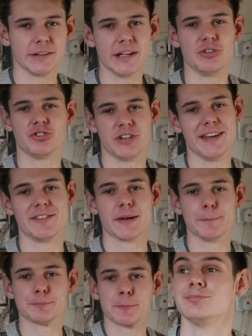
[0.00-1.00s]
Needs
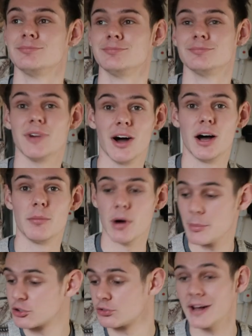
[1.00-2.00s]
cheese. Um, I'm
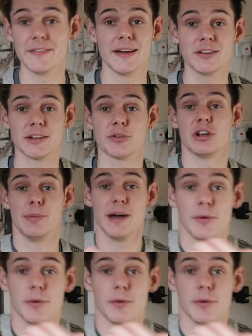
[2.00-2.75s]
going to scram this and I'll send a